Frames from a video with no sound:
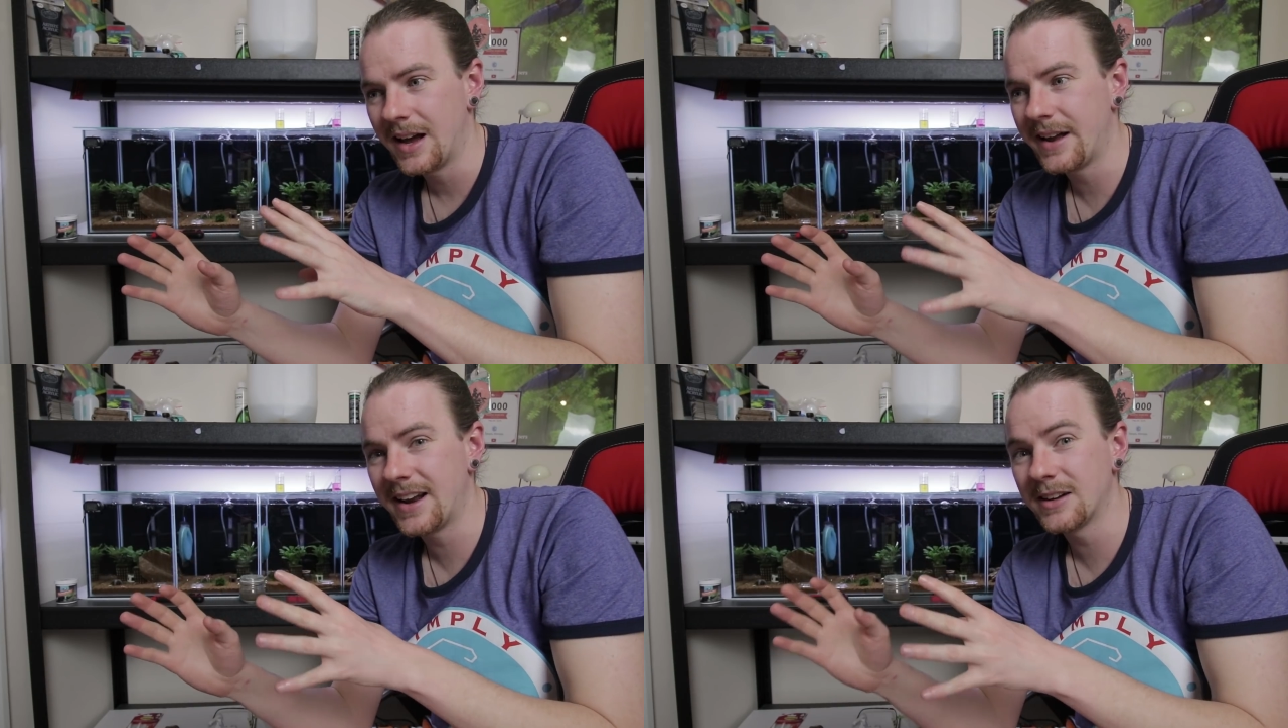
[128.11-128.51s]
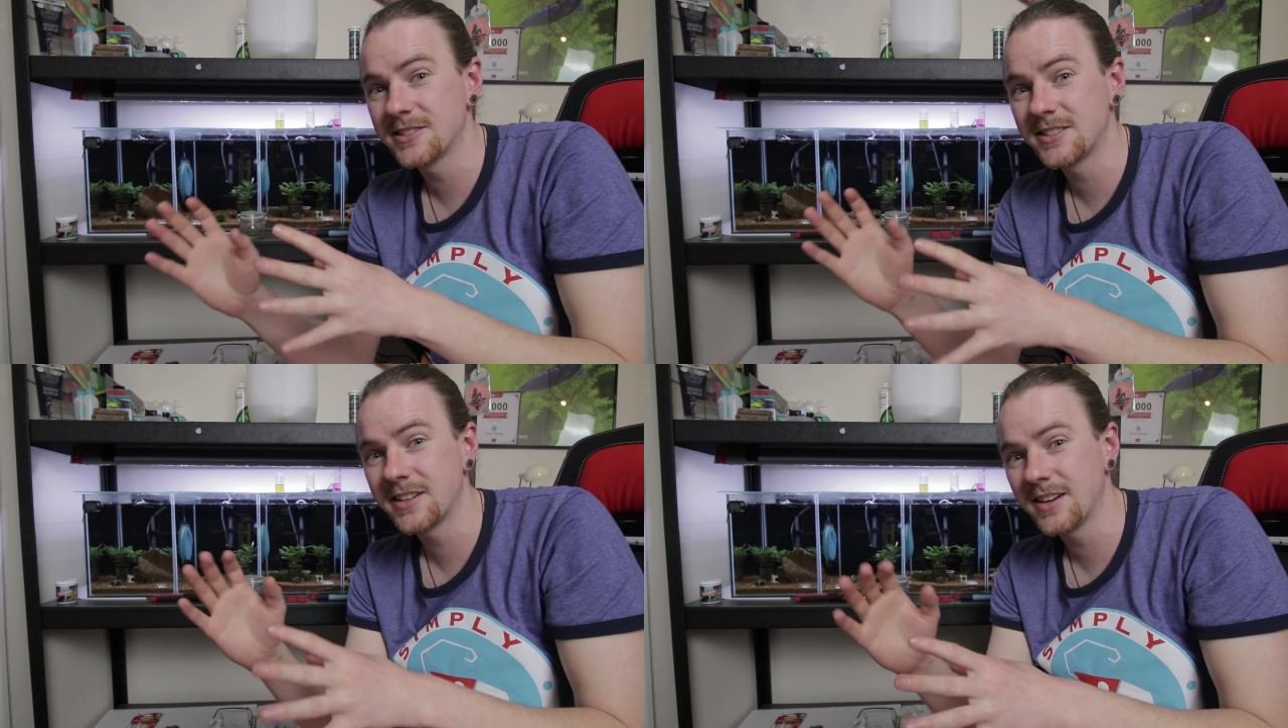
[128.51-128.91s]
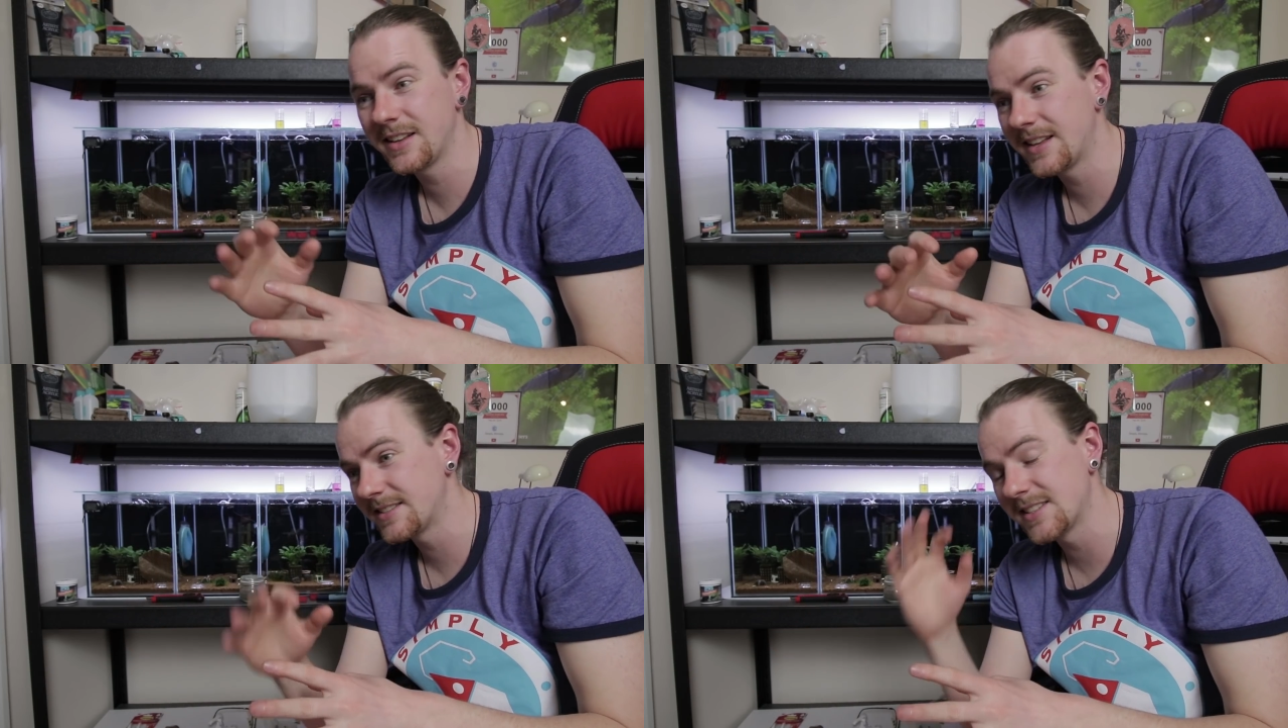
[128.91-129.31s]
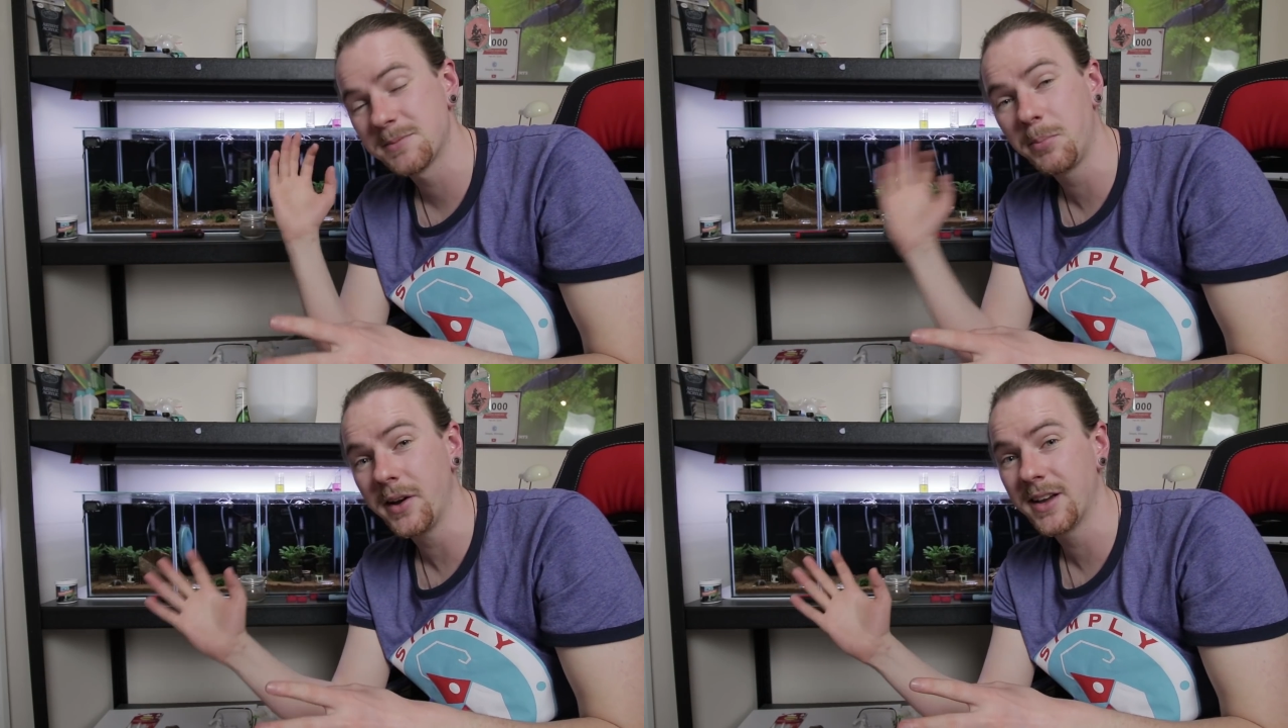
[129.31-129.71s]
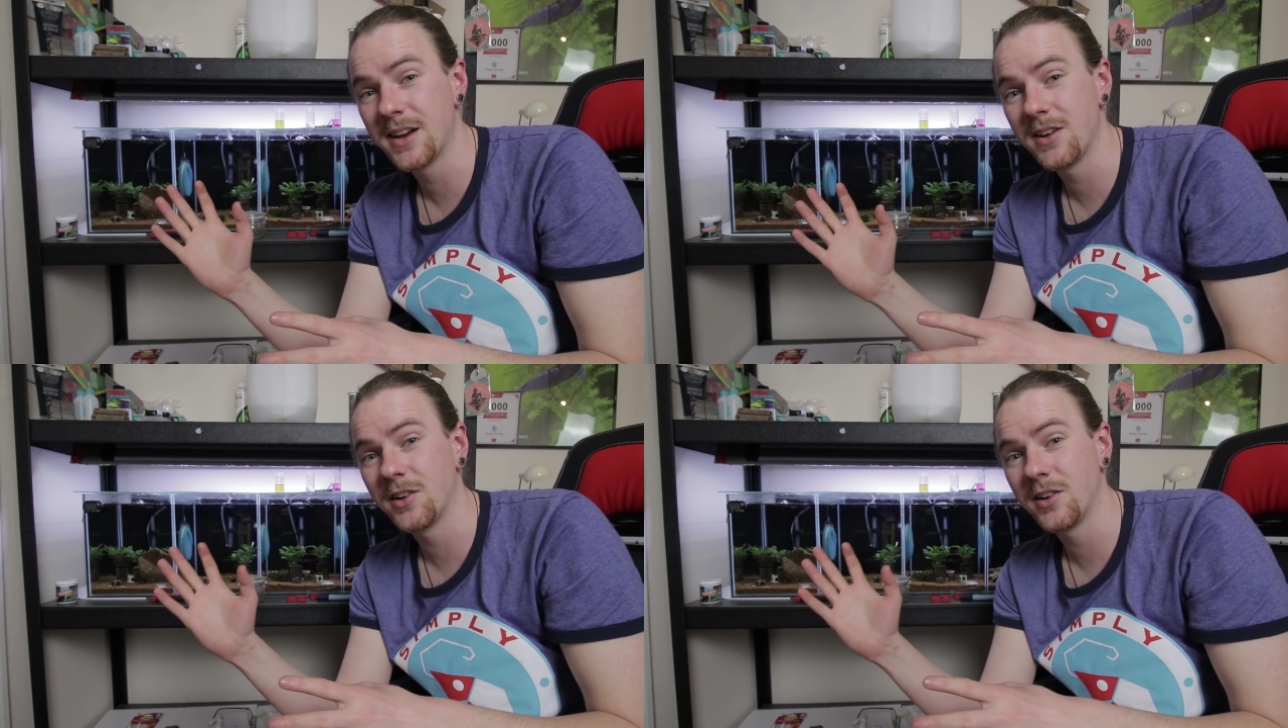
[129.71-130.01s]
and now suddenly there's a spike in